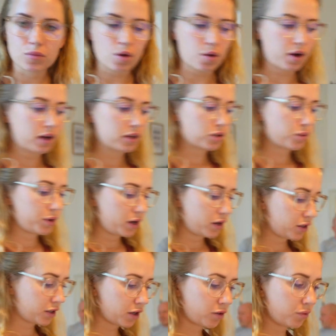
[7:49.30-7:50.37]
Okay, so we
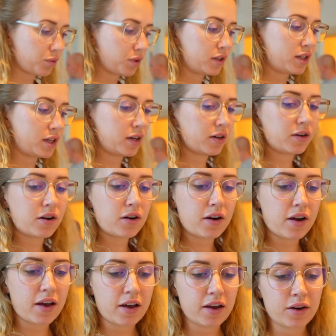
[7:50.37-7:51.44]
are done with dinner
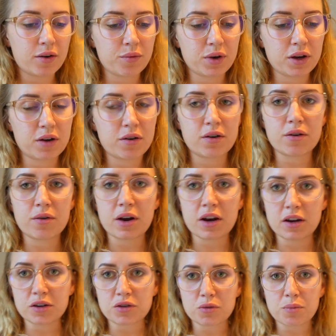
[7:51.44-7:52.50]
and we are
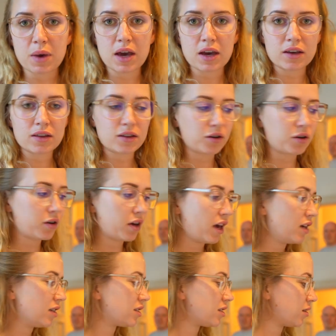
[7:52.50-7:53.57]
ready to make the cookies.